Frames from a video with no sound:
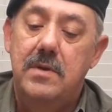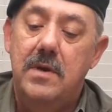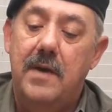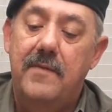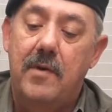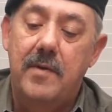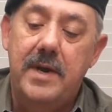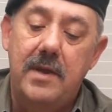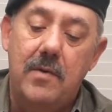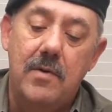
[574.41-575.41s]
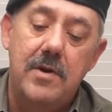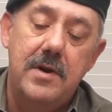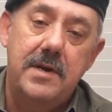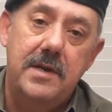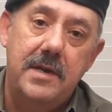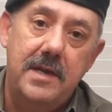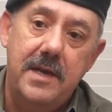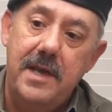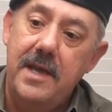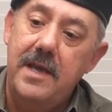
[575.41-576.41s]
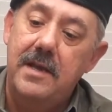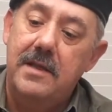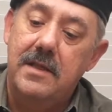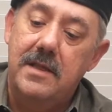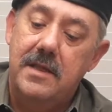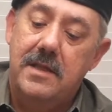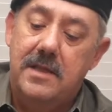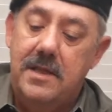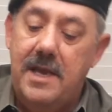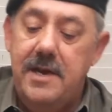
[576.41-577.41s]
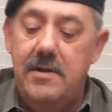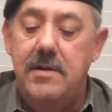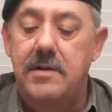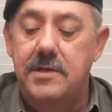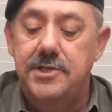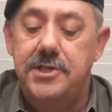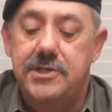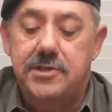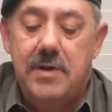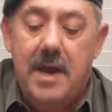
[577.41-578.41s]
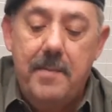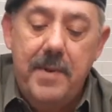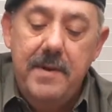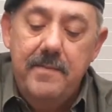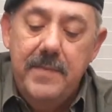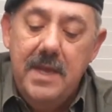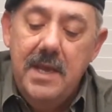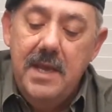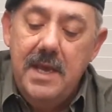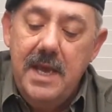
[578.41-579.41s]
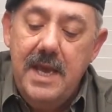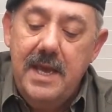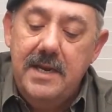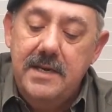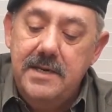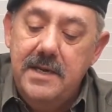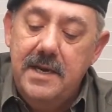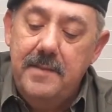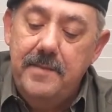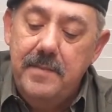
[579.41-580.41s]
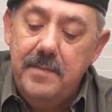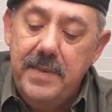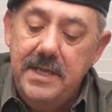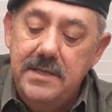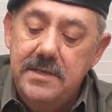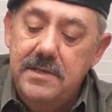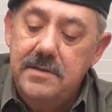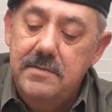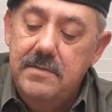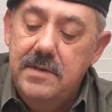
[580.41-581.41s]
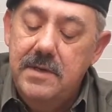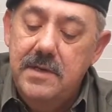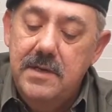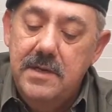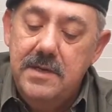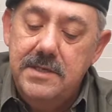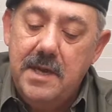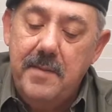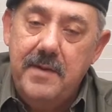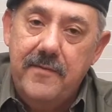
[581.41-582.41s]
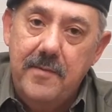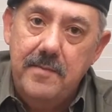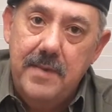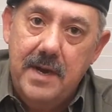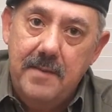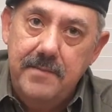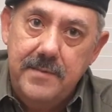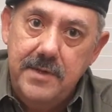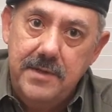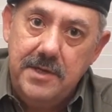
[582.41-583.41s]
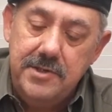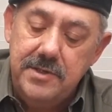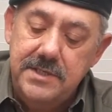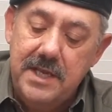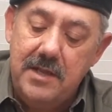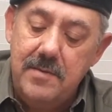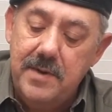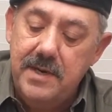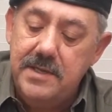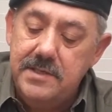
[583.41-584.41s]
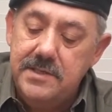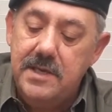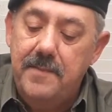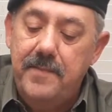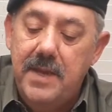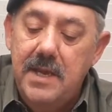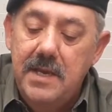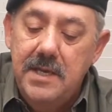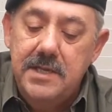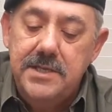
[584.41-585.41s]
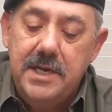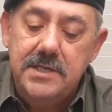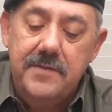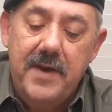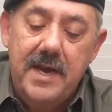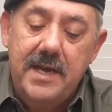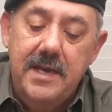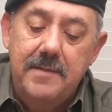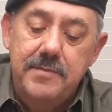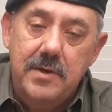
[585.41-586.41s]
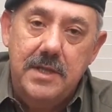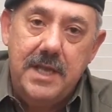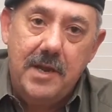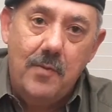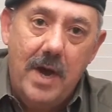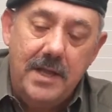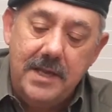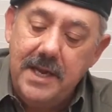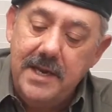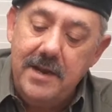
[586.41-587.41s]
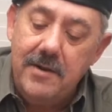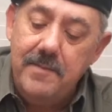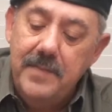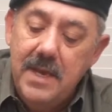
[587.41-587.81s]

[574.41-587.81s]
I've already ordered a liner, chin strap, and pins. It's coming from, I'm not sure the seller, but it's in Czechoslovakia, so it'll take a while to get here.